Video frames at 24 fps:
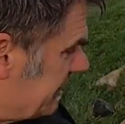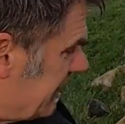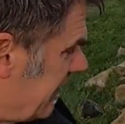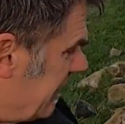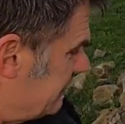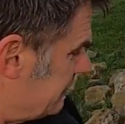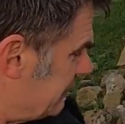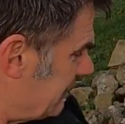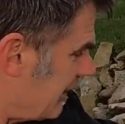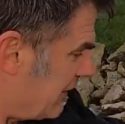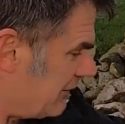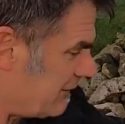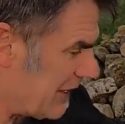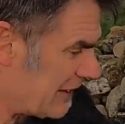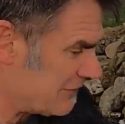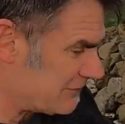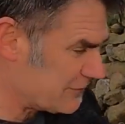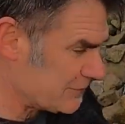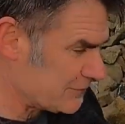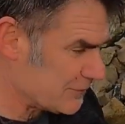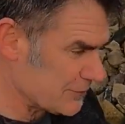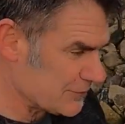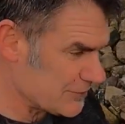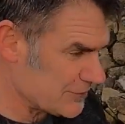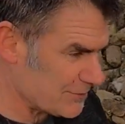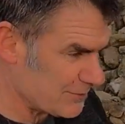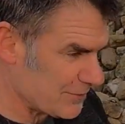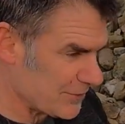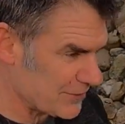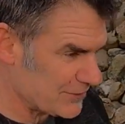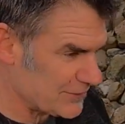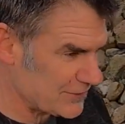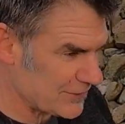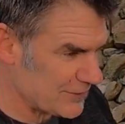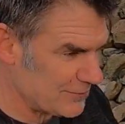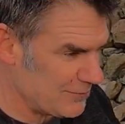stones will go down towards the
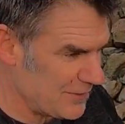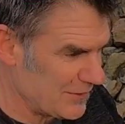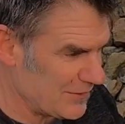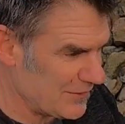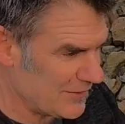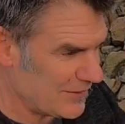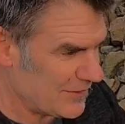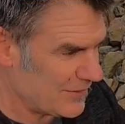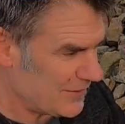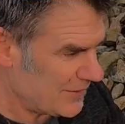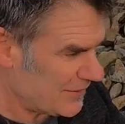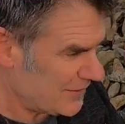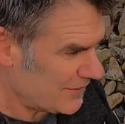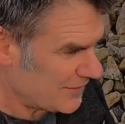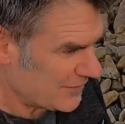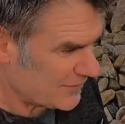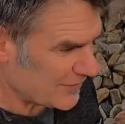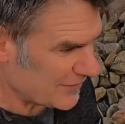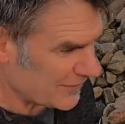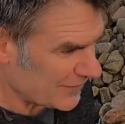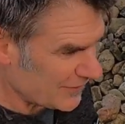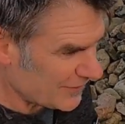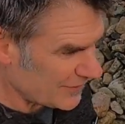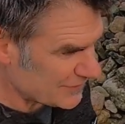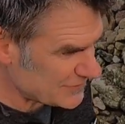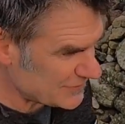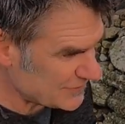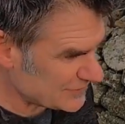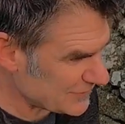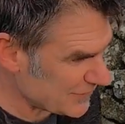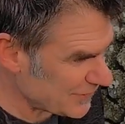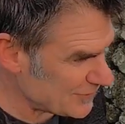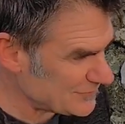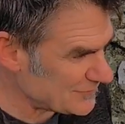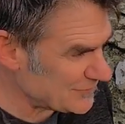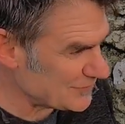bottom. The largest
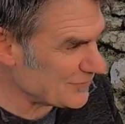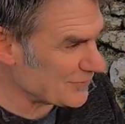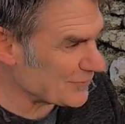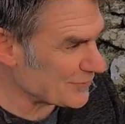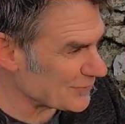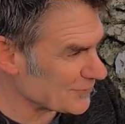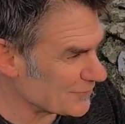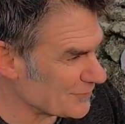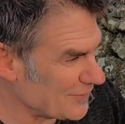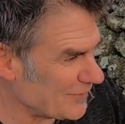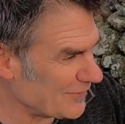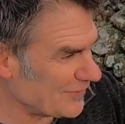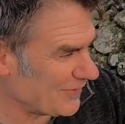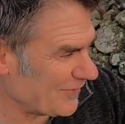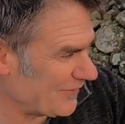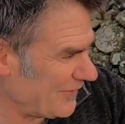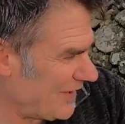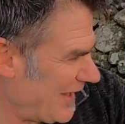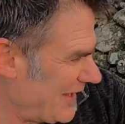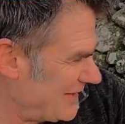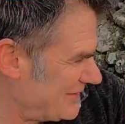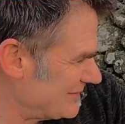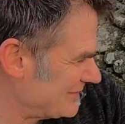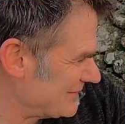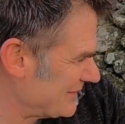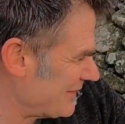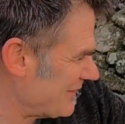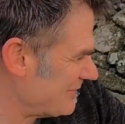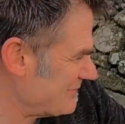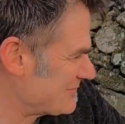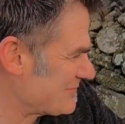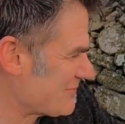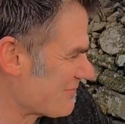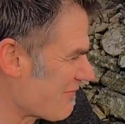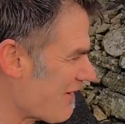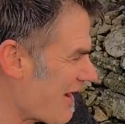stones of all on hedges are known
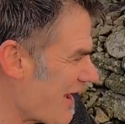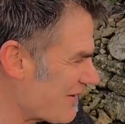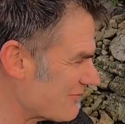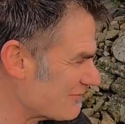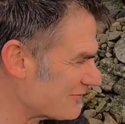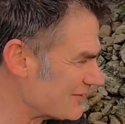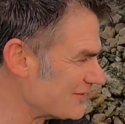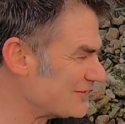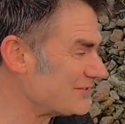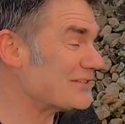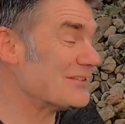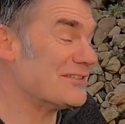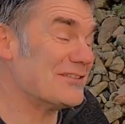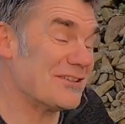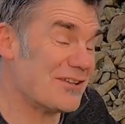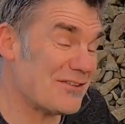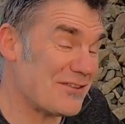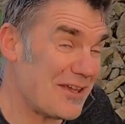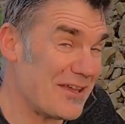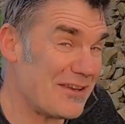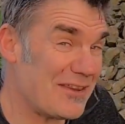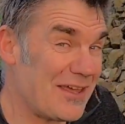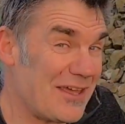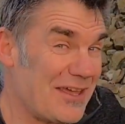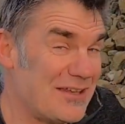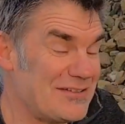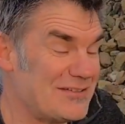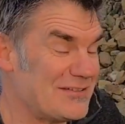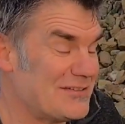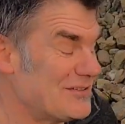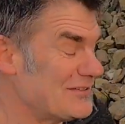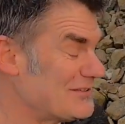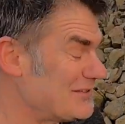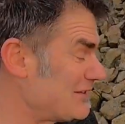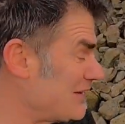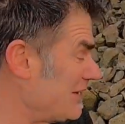as grounders, and so they're the
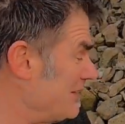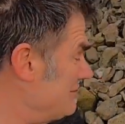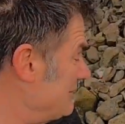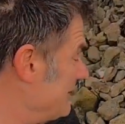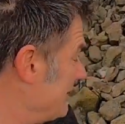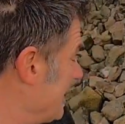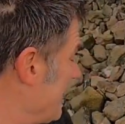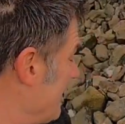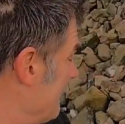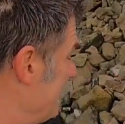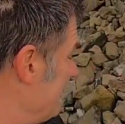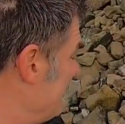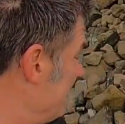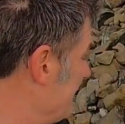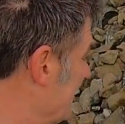stones that go in